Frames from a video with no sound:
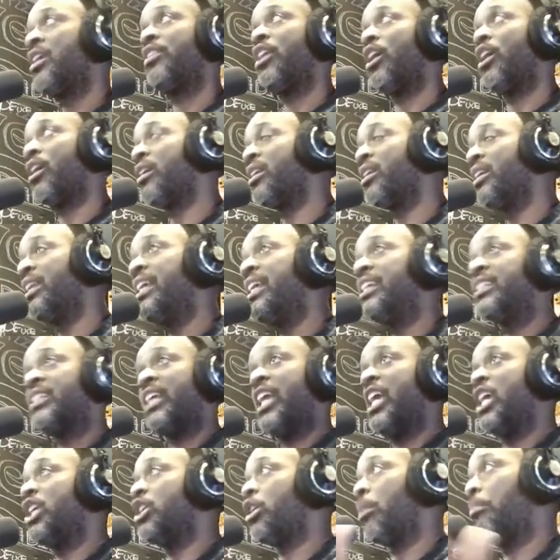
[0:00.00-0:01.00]
they're at least
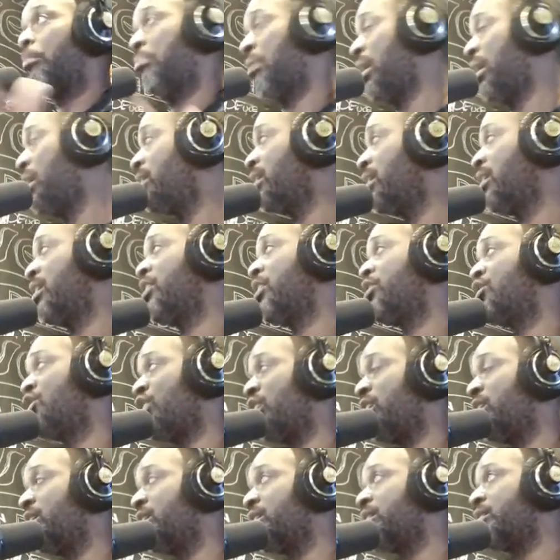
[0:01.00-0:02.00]
independent
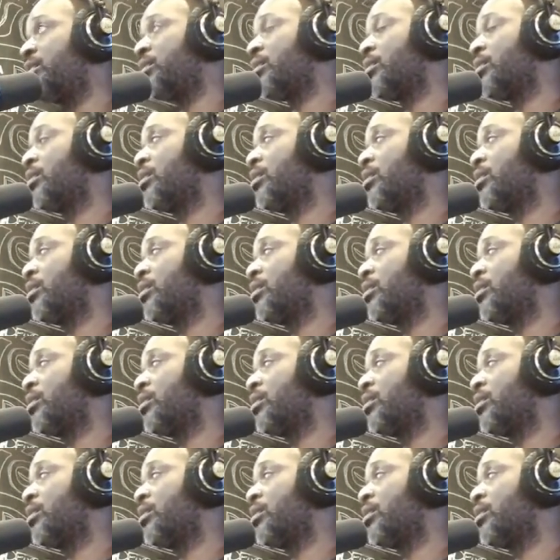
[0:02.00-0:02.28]
agendas